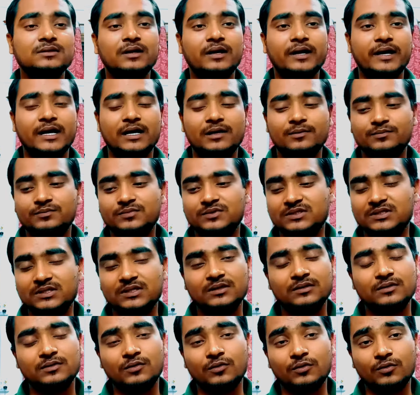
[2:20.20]
I have
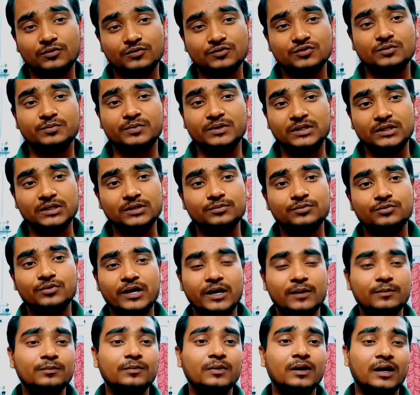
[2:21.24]
seen lots of interview
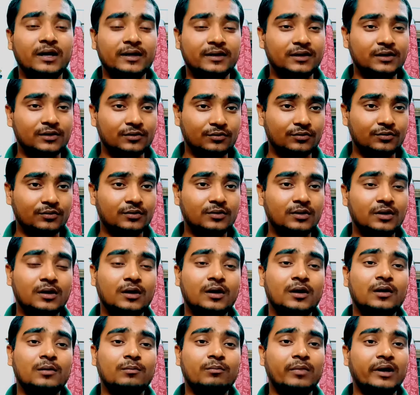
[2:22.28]
have undergone
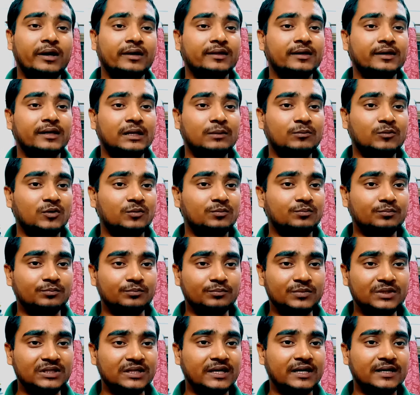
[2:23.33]
by the name of
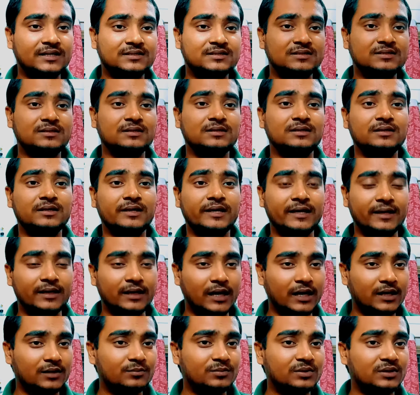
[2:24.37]
BRC,
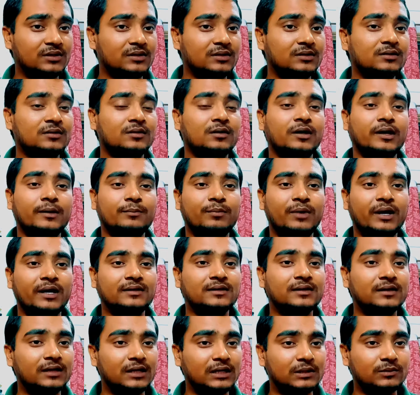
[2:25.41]
NRB, and by
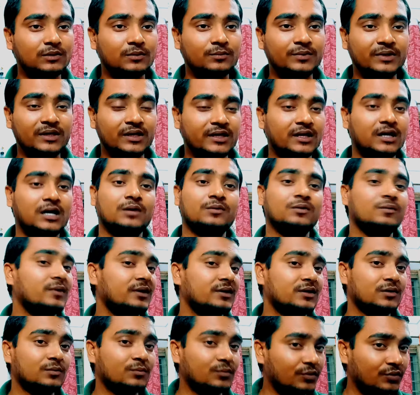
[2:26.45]
the name of Heavy
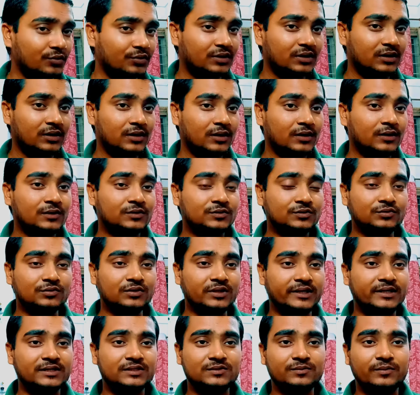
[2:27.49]
Water Board. So
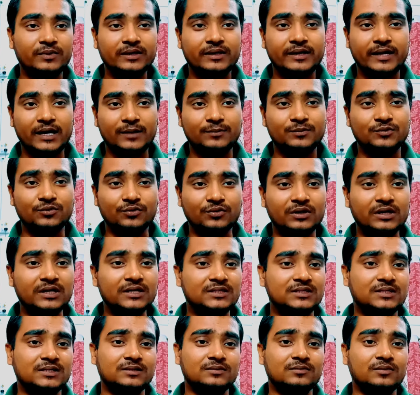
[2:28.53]
that's why I have totally
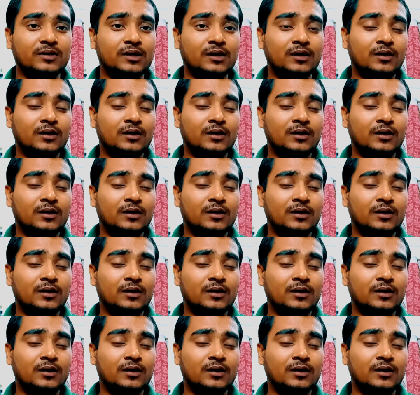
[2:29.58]
changed,